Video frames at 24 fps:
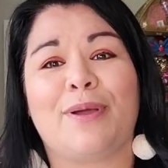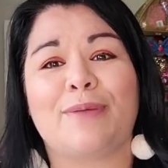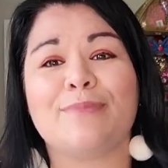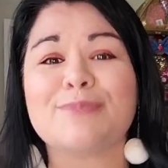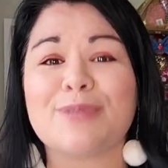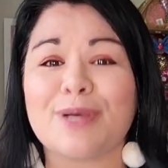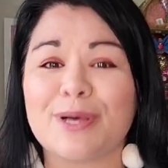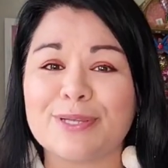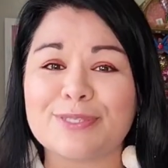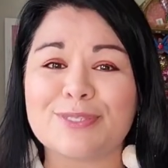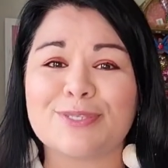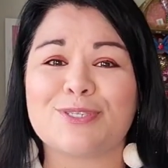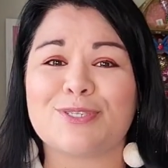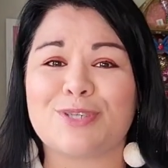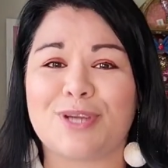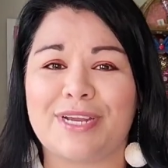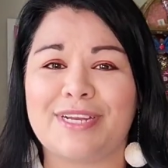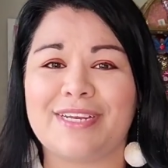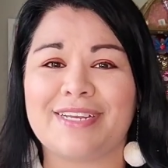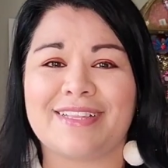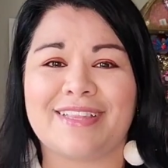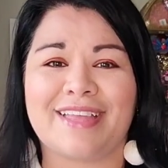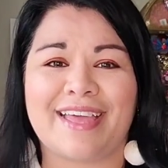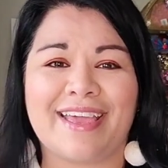So I'm also
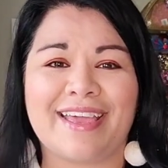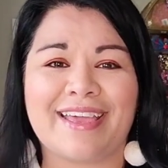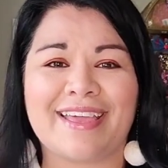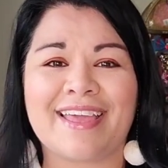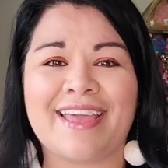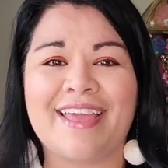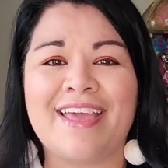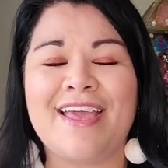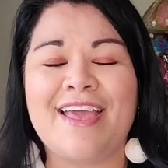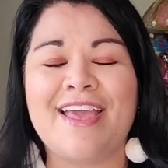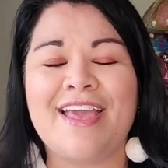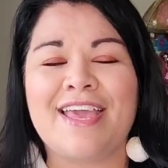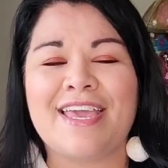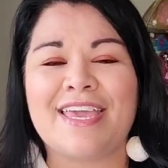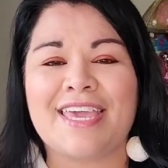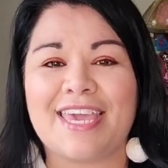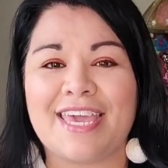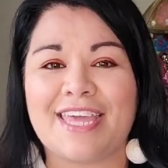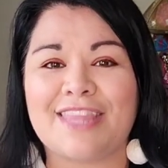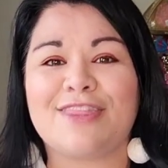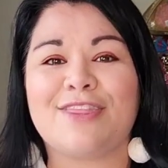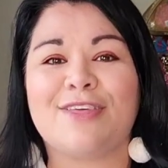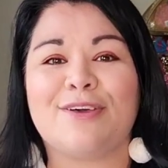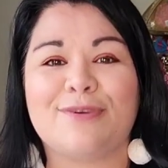trying to like
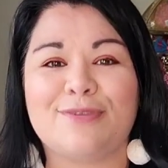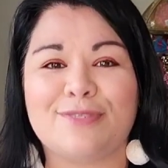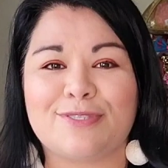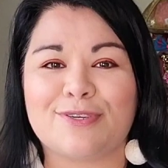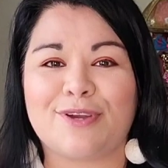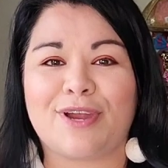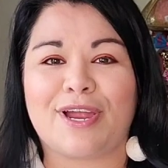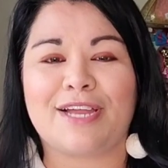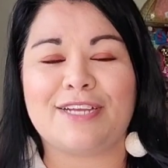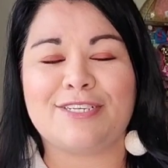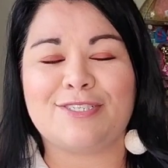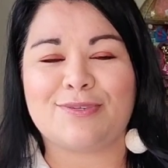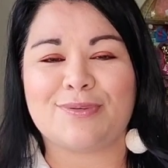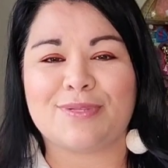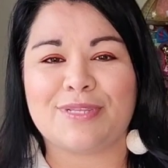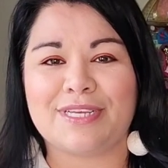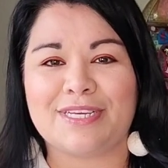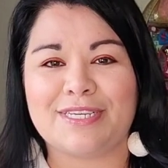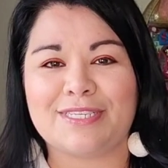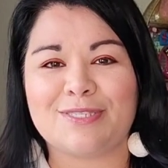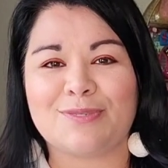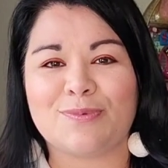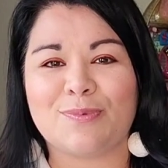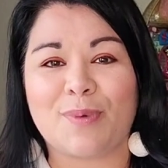get those
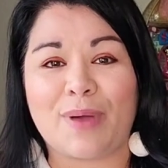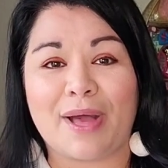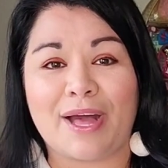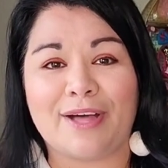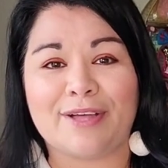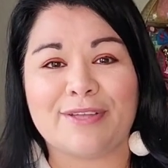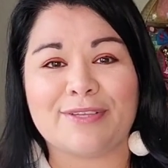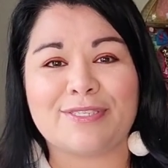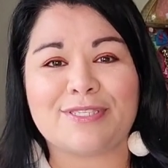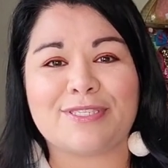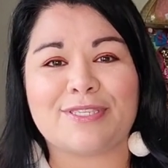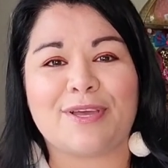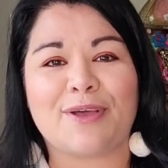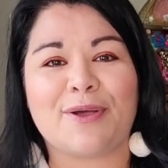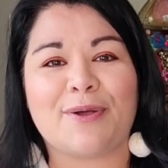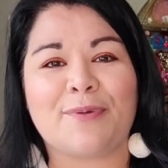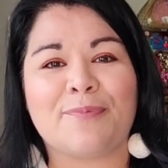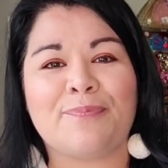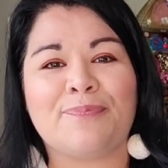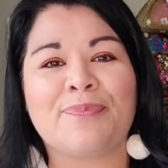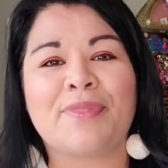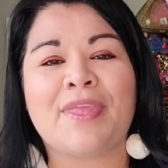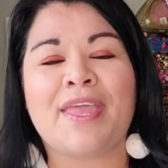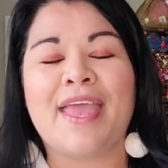gradually as well.
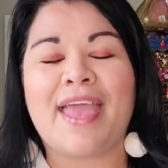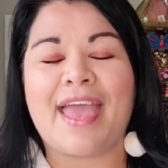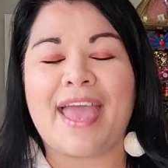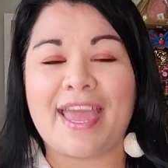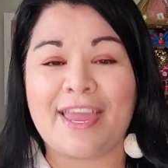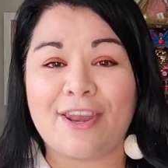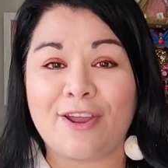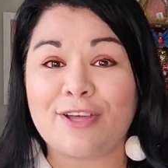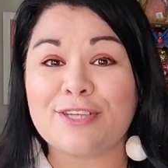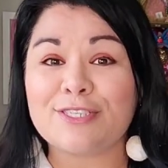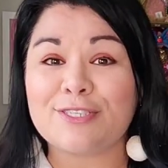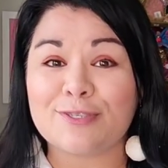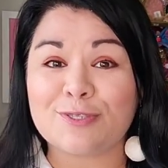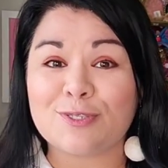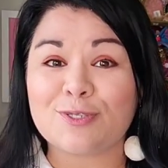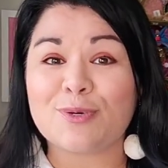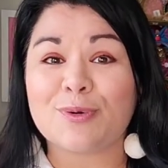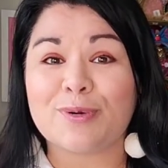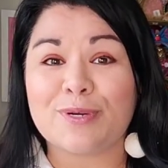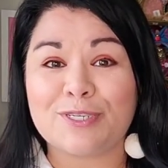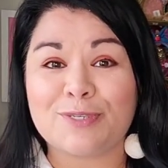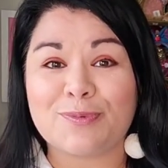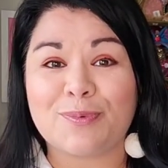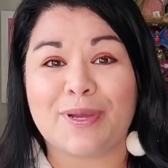So, and also
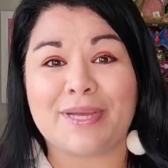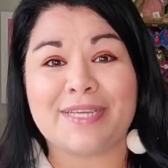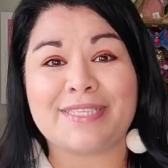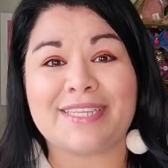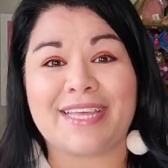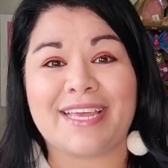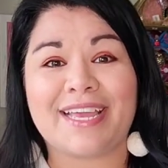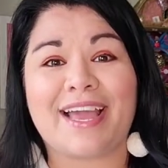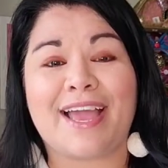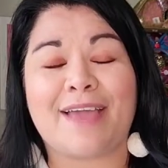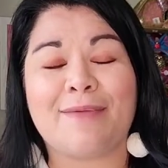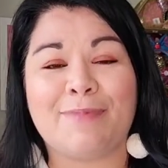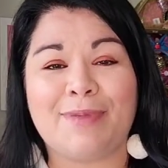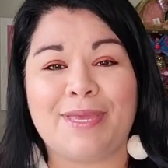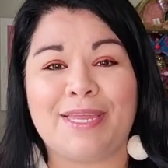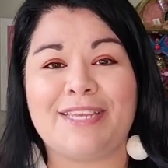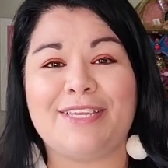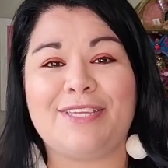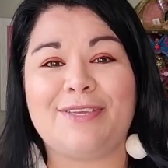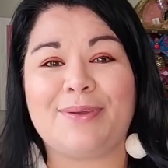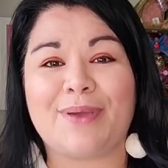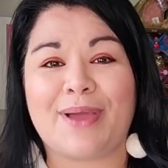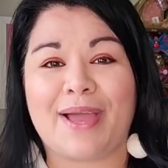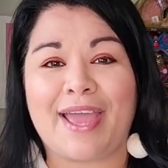storage wise, like, I
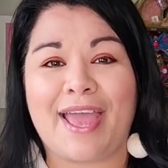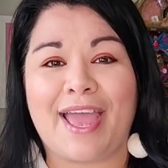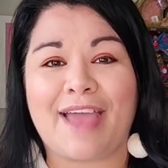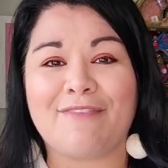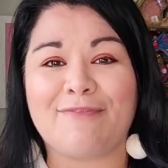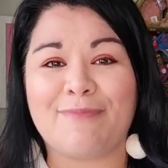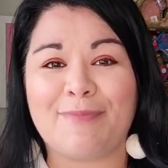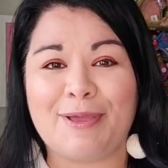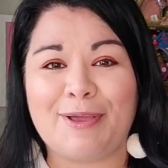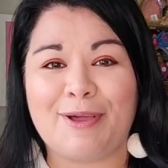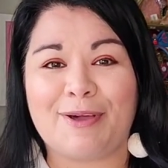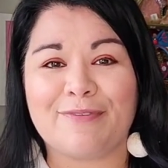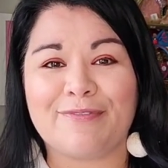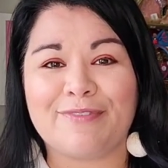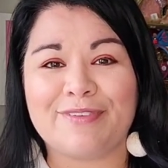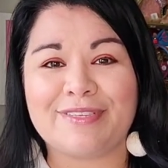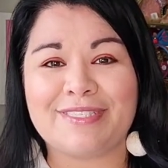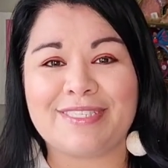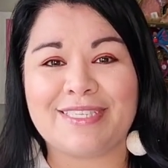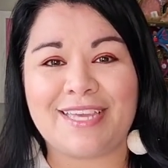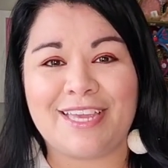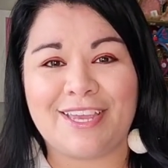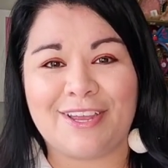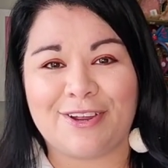mean, you, I have my
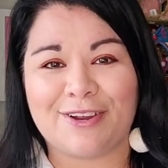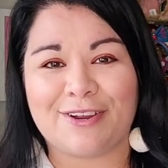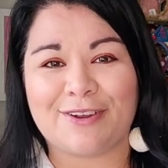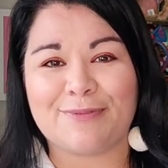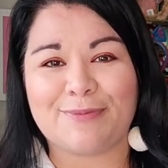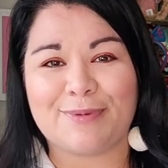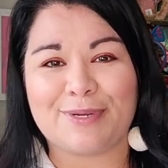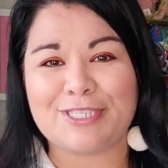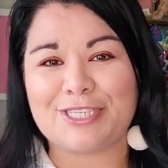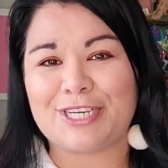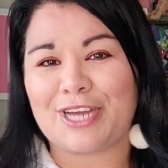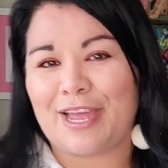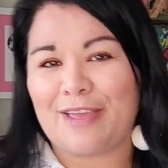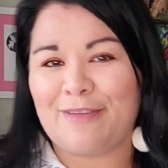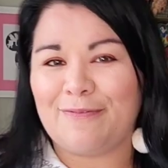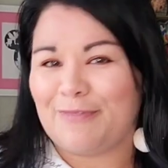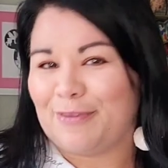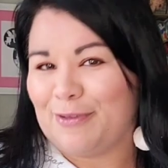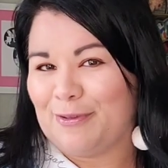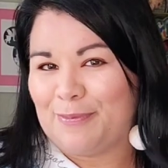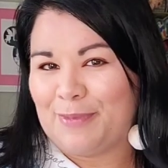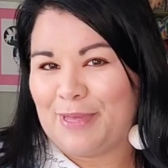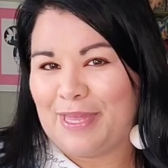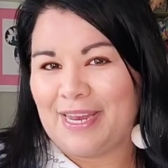office here, which I
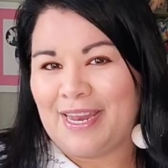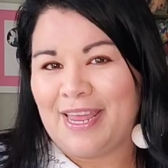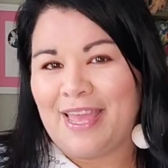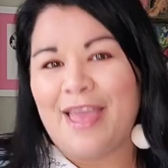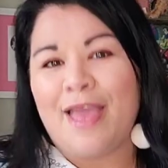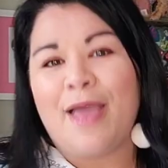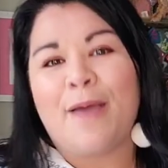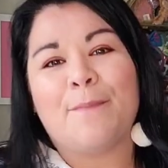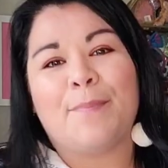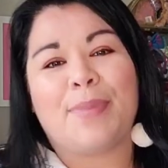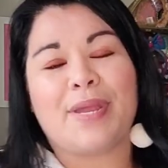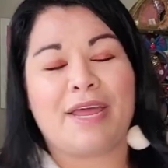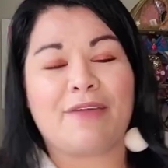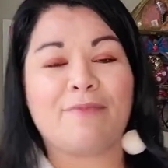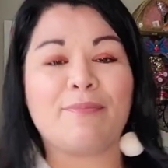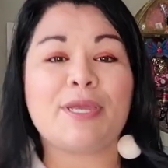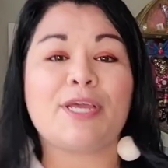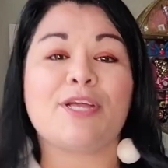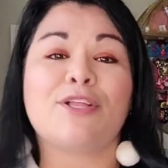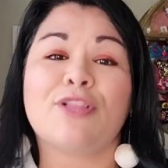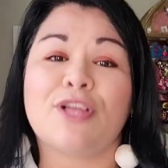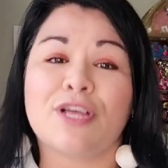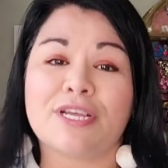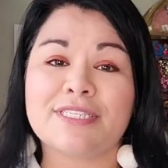film in, but I have
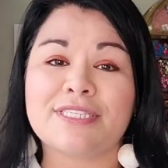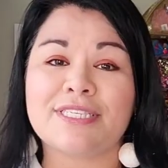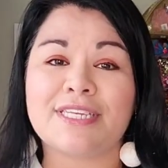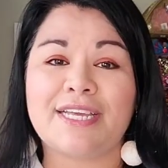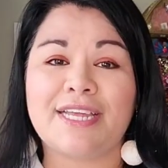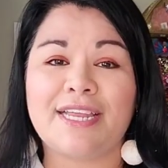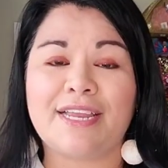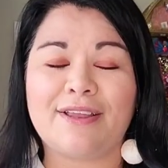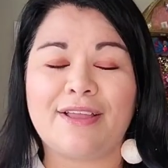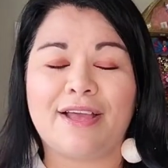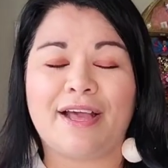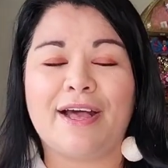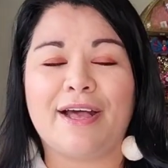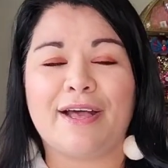my closet.